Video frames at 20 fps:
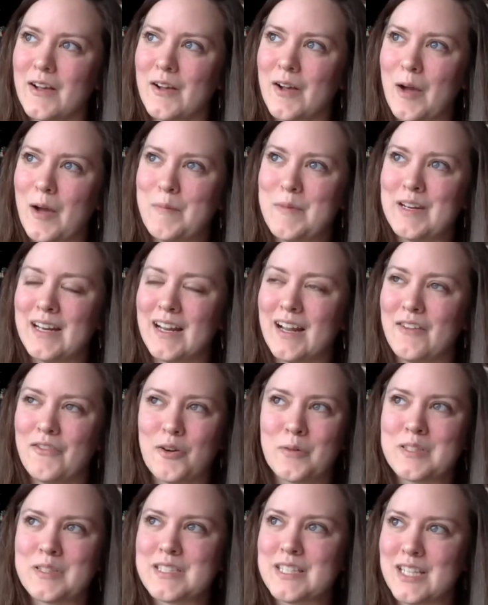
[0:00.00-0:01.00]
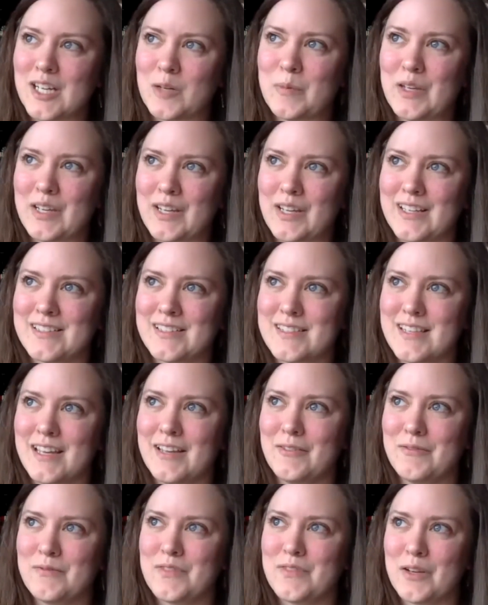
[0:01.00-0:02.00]
I mean, everyone's here because
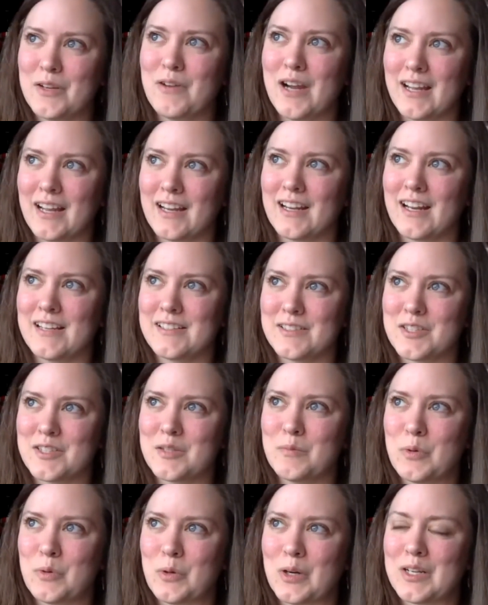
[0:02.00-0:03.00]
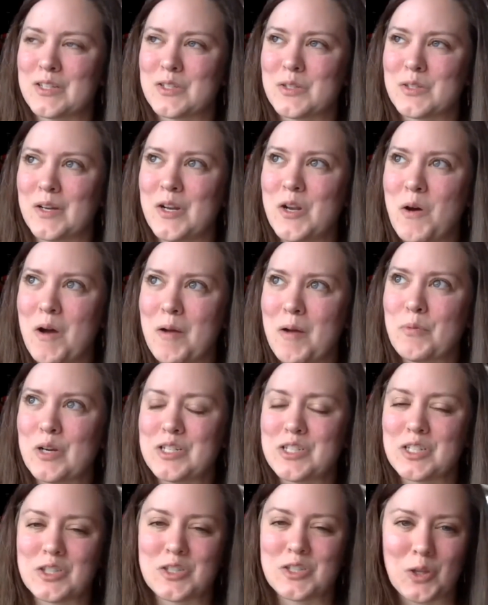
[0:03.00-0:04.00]
they recognize it's important. So I know I'm
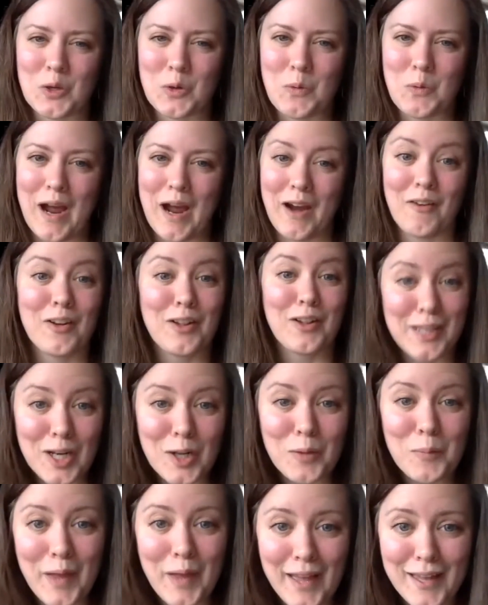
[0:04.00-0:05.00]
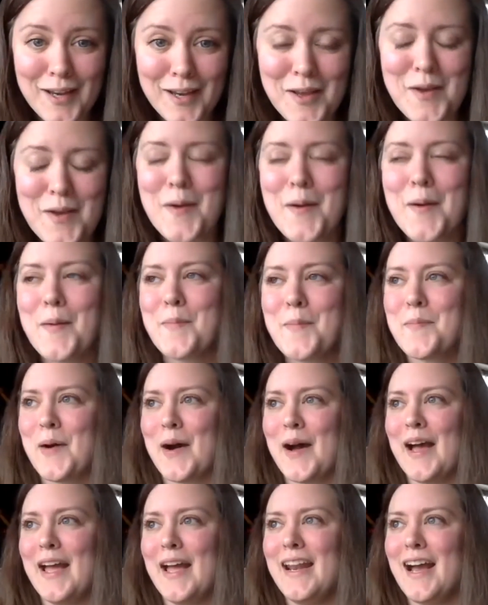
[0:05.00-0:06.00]
preaching to the choir a little bit,
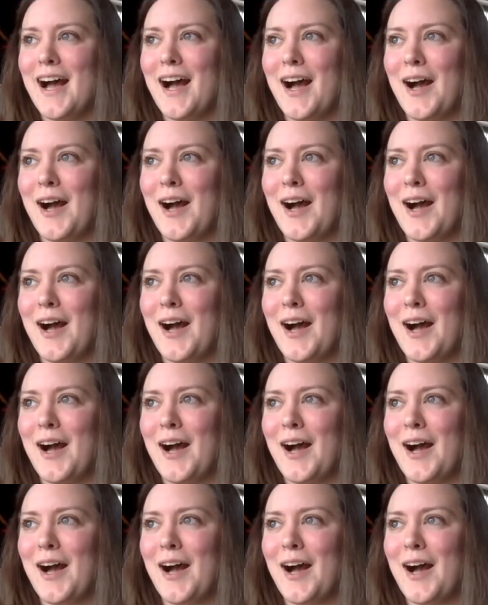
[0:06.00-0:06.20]
but